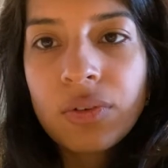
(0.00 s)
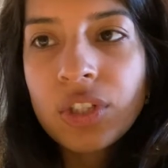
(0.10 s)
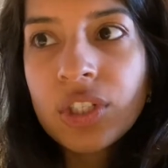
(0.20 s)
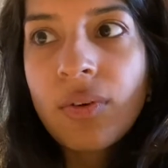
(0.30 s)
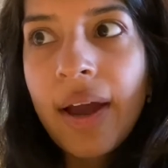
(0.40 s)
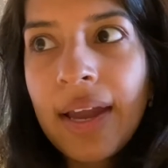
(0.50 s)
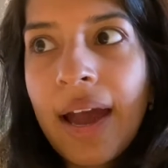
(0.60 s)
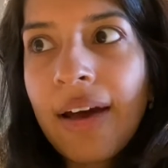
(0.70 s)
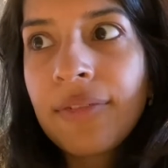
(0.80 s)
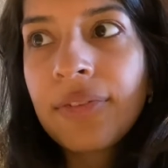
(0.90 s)
just so I
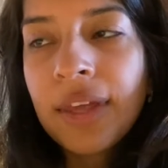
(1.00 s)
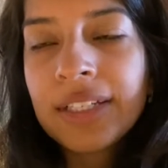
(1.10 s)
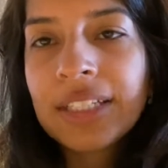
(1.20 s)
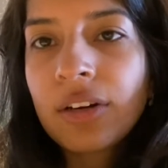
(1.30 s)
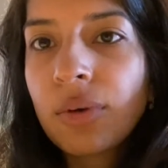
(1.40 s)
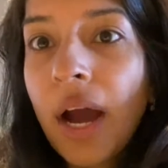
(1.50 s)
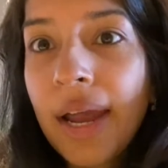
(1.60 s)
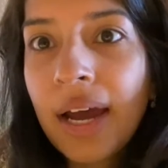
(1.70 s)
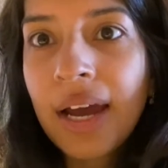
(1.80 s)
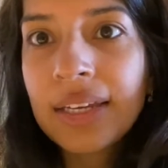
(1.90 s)
have things that are high,
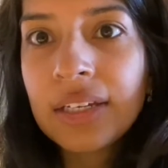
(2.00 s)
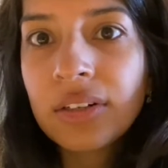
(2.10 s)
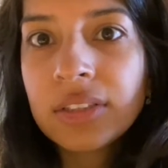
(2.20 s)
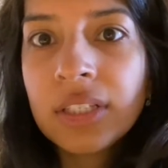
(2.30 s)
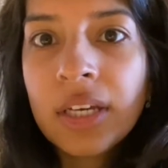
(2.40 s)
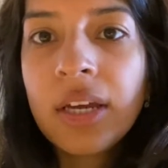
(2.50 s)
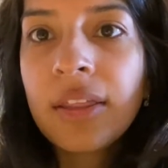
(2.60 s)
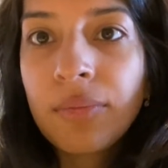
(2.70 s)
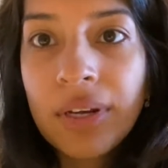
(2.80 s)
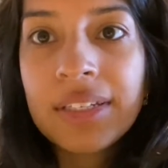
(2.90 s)
high yield
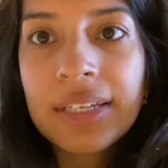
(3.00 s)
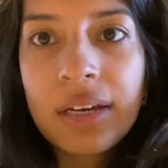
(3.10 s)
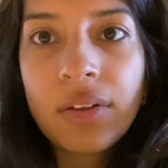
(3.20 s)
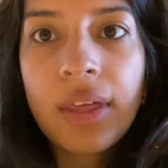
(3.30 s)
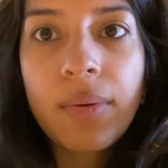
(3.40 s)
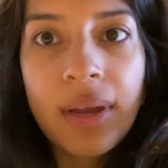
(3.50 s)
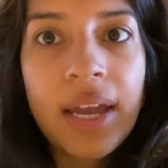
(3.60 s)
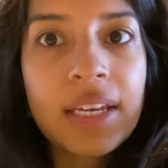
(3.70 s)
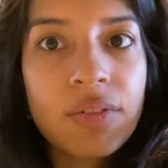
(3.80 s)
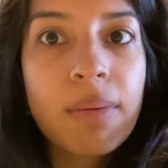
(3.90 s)
written down. That way
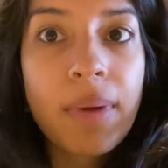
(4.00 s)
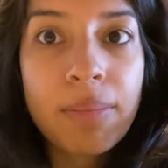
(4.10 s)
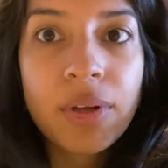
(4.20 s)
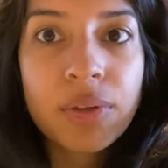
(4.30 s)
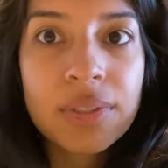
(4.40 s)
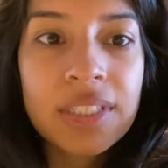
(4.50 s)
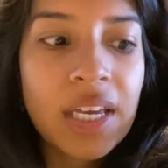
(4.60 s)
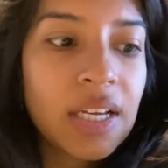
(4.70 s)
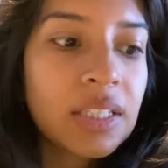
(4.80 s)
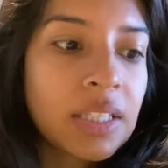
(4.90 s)
I can remember those
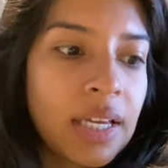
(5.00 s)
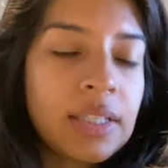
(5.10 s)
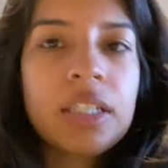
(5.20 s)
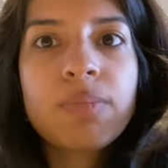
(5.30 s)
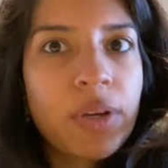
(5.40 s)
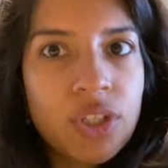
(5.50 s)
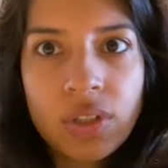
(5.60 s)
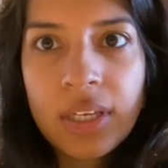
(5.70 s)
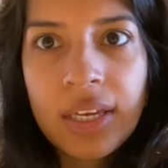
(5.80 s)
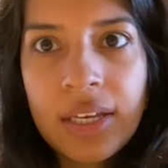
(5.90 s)
things. And
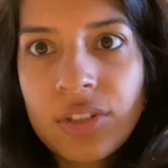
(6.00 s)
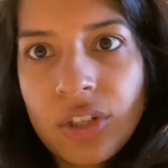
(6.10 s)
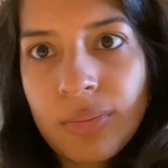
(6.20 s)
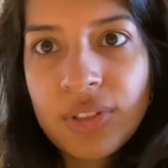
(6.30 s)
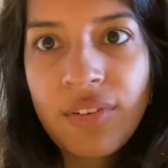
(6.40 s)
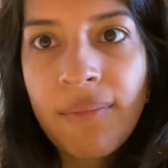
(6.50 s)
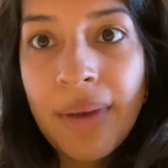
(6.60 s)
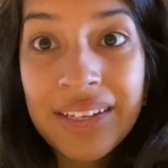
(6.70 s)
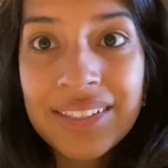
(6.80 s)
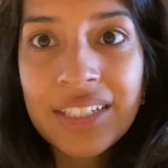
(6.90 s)
especially in terms of
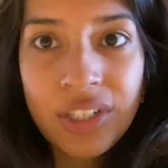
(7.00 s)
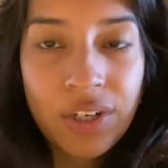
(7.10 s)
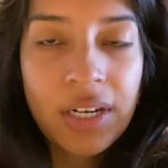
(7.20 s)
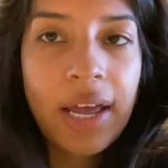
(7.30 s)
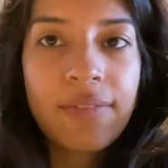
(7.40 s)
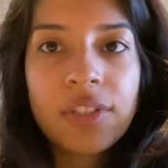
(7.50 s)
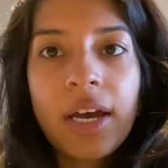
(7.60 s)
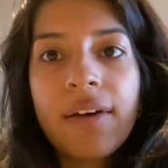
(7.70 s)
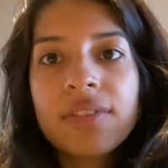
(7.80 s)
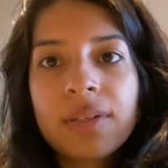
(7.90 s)
medicine, you're gonna have to
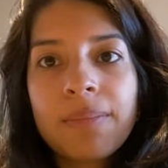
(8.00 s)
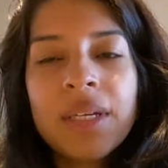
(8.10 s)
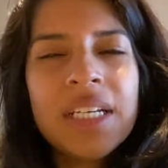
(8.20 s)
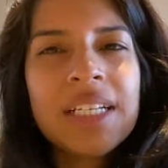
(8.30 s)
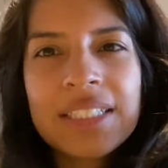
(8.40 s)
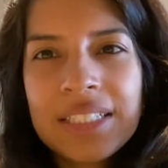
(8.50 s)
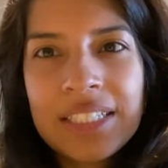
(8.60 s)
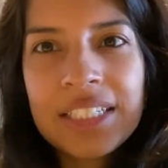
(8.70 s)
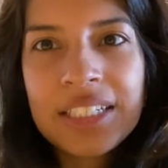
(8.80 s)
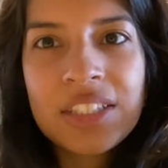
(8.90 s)
have some
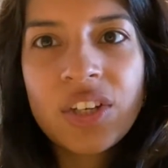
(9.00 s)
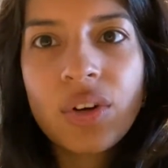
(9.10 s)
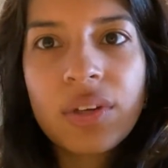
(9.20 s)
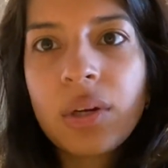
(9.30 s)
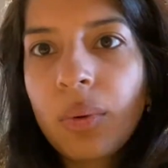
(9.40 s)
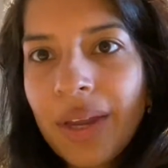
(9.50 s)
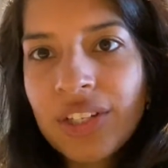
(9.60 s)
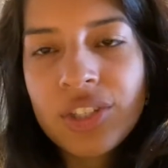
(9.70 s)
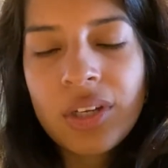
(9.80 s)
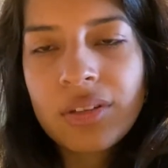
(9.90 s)
statistical
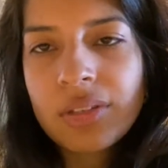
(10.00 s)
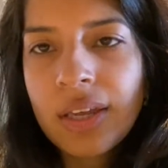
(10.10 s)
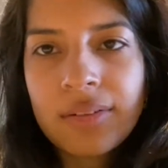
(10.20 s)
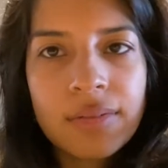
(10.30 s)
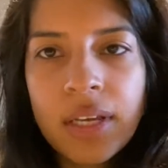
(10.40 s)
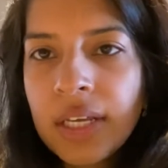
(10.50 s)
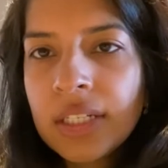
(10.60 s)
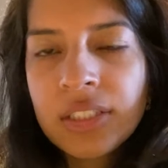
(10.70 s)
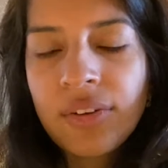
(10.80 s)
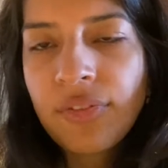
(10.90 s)
equations and
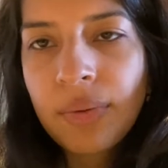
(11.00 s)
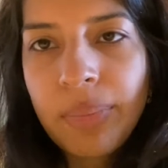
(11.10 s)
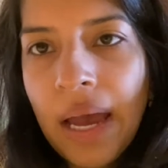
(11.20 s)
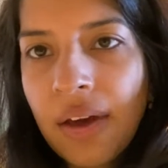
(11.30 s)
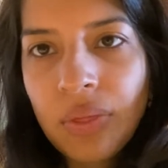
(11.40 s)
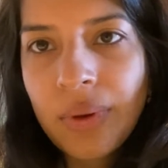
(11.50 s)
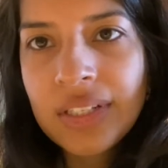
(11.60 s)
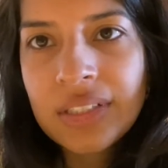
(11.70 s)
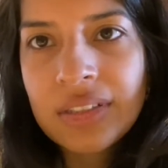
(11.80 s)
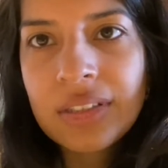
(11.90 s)
different pathways
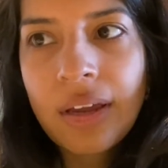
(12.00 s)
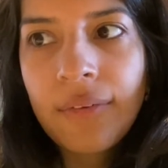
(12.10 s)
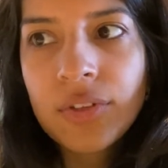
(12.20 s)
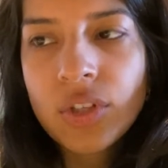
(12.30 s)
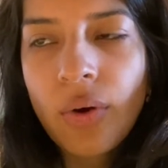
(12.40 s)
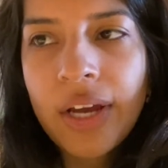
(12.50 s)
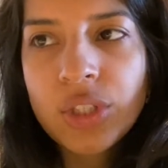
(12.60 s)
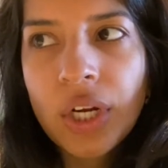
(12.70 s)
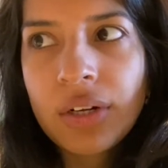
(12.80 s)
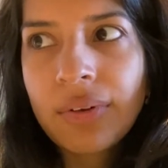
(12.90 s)
and stuff. So I
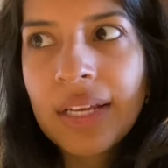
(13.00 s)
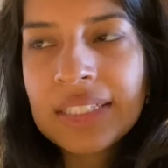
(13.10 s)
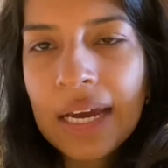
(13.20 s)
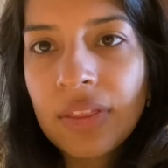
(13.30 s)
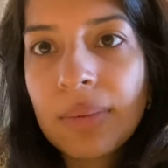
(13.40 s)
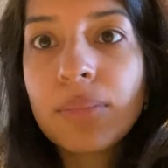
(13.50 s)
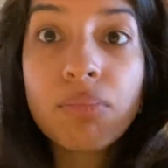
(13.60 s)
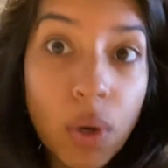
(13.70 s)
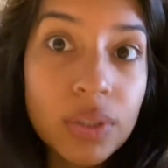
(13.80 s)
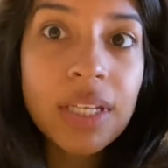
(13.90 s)
try to write down the
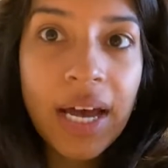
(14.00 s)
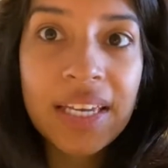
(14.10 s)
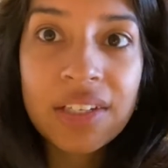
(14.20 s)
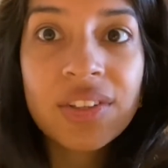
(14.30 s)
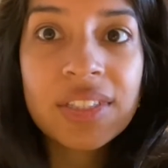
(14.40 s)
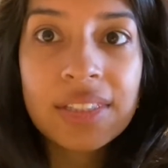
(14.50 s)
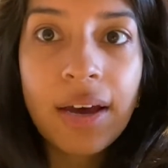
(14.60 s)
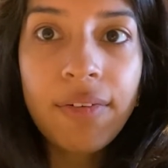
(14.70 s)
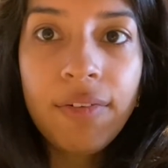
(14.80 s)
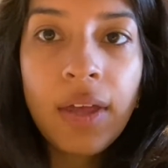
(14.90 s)
most high yield stuff